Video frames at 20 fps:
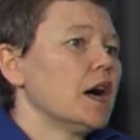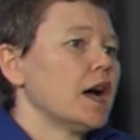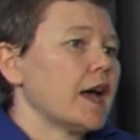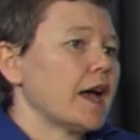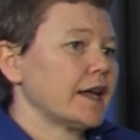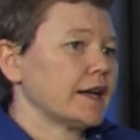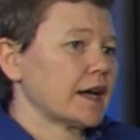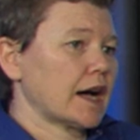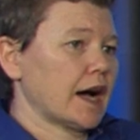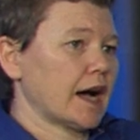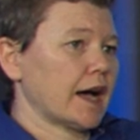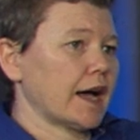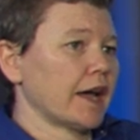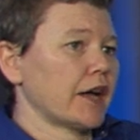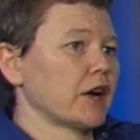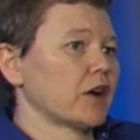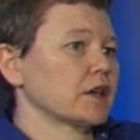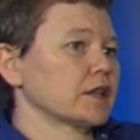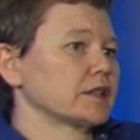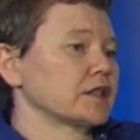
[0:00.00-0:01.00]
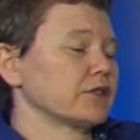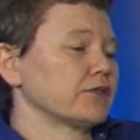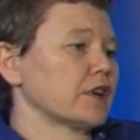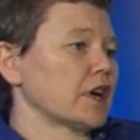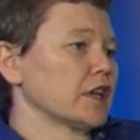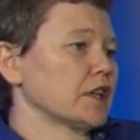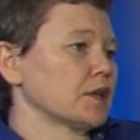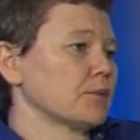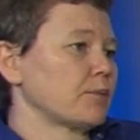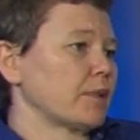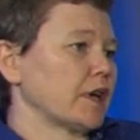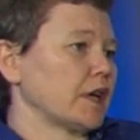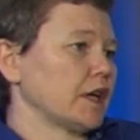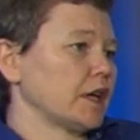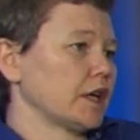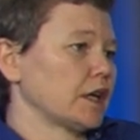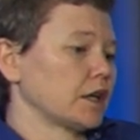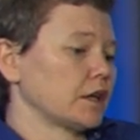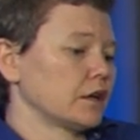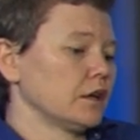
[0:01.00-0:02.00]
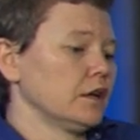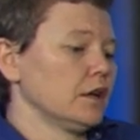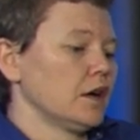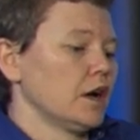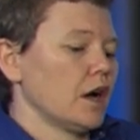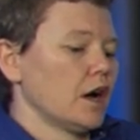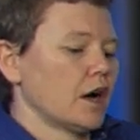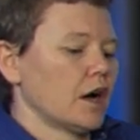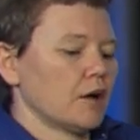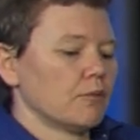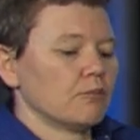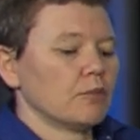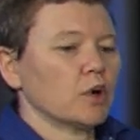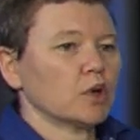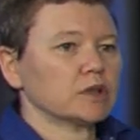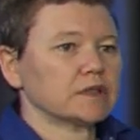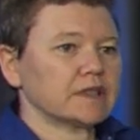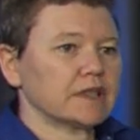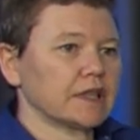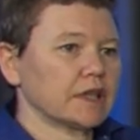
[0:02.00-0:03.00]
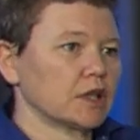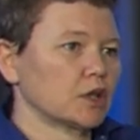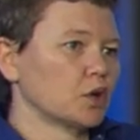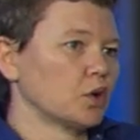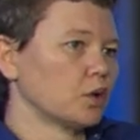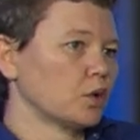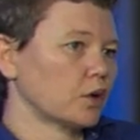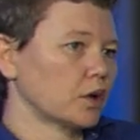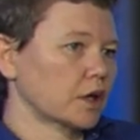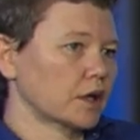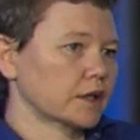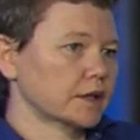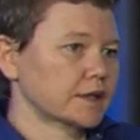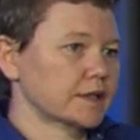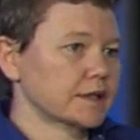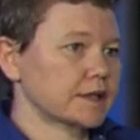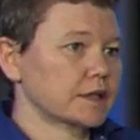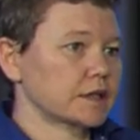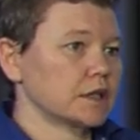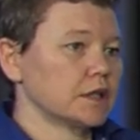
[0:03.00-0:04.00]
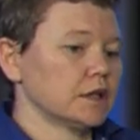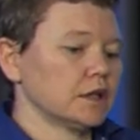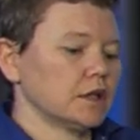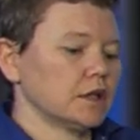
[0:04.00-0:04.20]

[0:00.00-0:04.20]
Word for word: and I are developing a multi-course